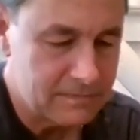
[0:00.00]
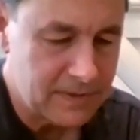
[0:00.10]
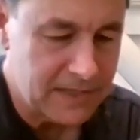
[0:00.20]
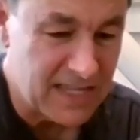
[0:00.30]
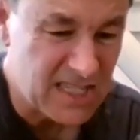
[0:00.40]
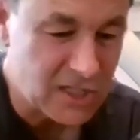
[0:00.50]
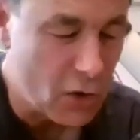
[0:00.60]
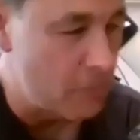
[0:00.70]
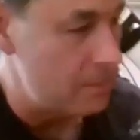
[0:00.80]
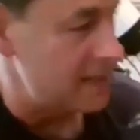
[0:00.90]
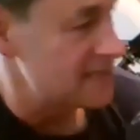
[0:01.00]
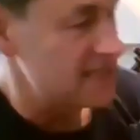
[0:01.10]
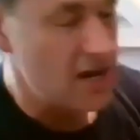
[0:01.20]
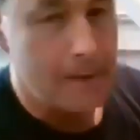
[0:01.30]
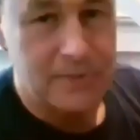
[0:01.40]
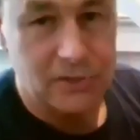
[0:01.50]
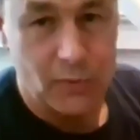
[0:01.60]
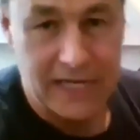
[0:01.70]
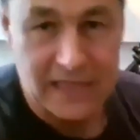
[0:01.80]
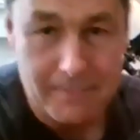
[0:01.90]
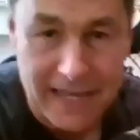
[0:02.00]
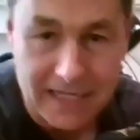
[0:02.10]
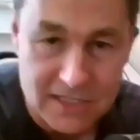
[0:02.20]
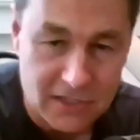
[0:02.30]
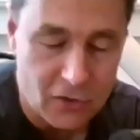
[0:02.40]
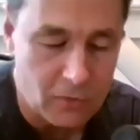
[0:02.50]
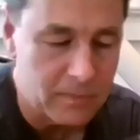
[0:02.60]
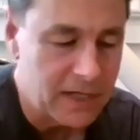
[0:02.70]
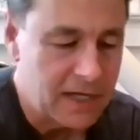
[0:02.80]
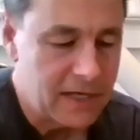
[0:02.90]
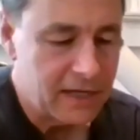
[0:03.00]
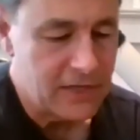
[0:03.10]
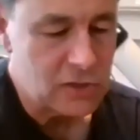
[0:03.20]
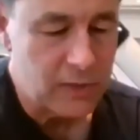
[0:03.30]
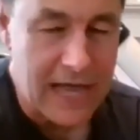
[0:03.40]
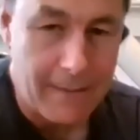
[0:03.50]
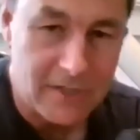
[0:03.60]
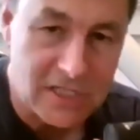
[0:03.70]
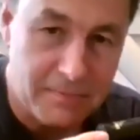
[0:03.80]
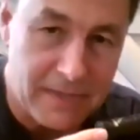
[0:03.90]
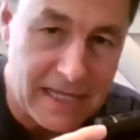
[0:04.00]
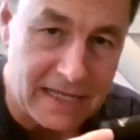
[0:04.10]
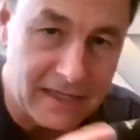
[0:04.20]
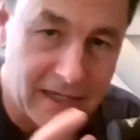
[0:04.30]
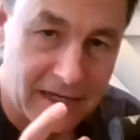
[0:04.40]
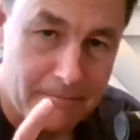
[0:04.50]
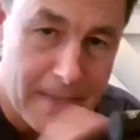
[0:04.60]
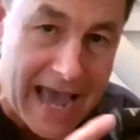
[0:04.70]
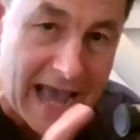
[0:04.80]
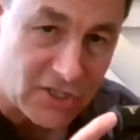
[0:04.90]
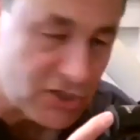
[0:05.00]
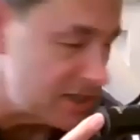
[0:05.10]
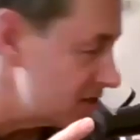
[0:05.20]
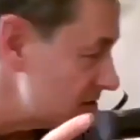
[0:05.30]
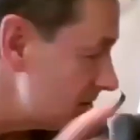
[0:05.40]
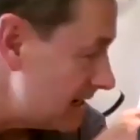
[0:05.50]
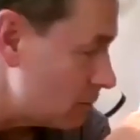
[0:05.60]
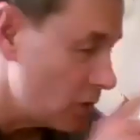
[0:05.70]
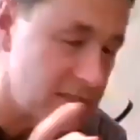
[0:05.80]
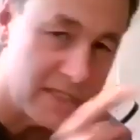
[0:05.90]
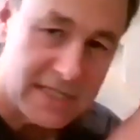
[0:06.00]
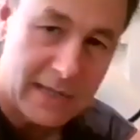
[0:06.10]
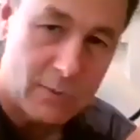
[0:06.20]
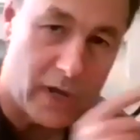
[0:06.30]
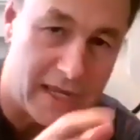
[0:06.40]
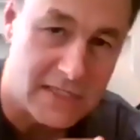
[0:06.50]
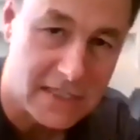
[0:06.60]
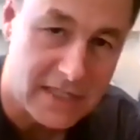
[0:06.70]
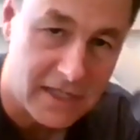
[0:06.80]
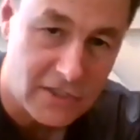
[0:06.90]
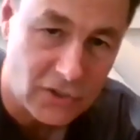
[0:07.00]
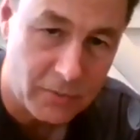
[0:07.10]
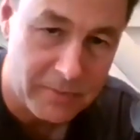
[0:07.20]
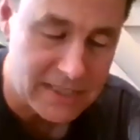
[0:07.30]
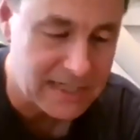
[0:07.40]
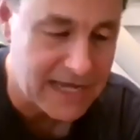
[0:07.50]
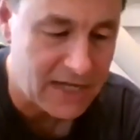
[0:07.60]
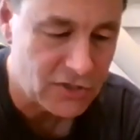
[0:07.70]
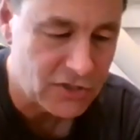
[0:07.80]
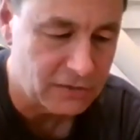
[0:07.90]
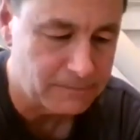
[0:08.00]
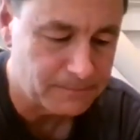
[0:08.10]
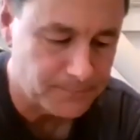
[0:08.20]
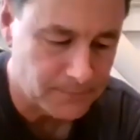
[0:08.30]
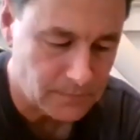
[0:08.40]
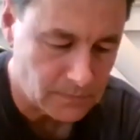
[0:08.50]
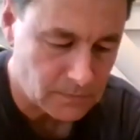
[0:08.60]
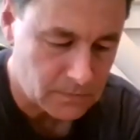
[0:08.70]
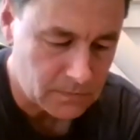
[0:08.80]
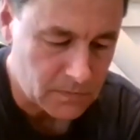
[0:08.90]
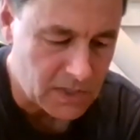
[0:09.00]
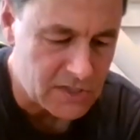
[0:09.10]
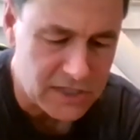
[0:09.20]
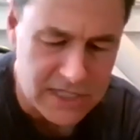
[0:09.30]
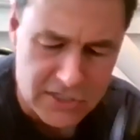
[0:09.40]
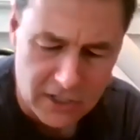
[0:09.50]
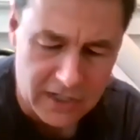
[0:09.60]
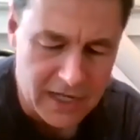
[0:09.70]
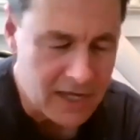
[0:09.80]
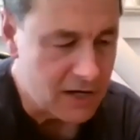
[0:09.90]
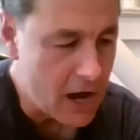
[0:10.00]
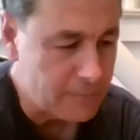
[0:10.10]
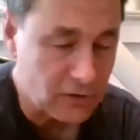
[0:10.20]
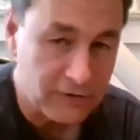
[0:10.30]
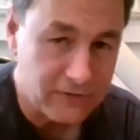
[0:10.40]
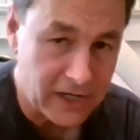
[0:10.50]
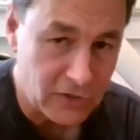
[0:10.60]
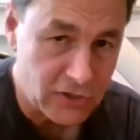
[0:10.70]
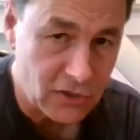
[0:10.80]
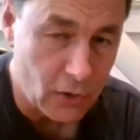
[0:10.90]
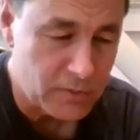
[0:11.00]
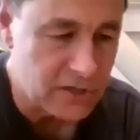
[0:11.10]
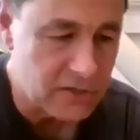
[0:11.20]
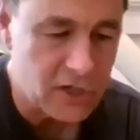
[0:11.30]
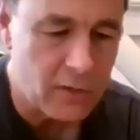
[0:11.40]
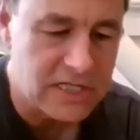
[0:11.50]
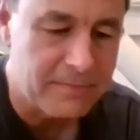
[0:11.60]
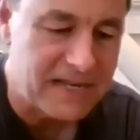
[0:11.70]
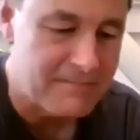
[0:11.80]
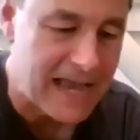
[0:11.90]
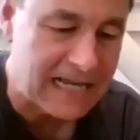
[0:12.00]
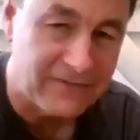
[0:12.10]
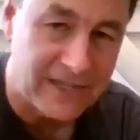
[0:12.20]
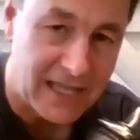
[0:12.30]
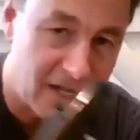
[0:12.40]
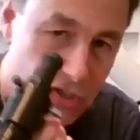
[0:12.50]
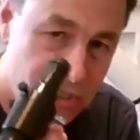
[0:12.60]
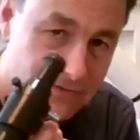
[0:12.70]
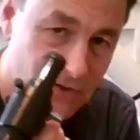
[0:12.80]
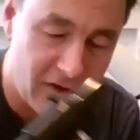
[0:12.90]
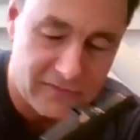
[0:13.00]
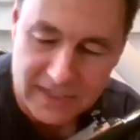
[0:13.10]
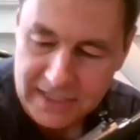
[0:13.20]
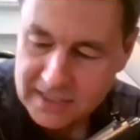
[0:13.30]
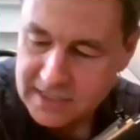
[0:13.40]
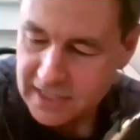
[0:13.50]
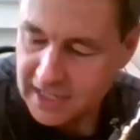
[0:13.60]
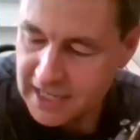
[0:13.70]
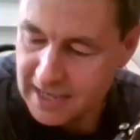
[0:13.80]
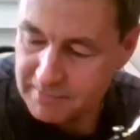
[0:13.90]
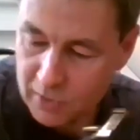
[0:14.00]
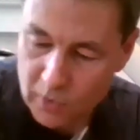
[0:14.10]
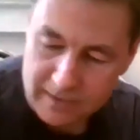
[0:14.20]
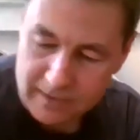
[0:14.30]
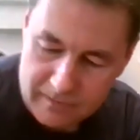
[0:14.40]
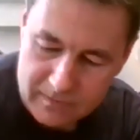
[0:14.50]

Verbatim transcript: in this scope, but it's the opposite way in the main scope. This one happens to be um, matched so that it works the same way as the telescope it's attached to. So these are optical finder scopes, and there's always a bit of magnification involved in these. But what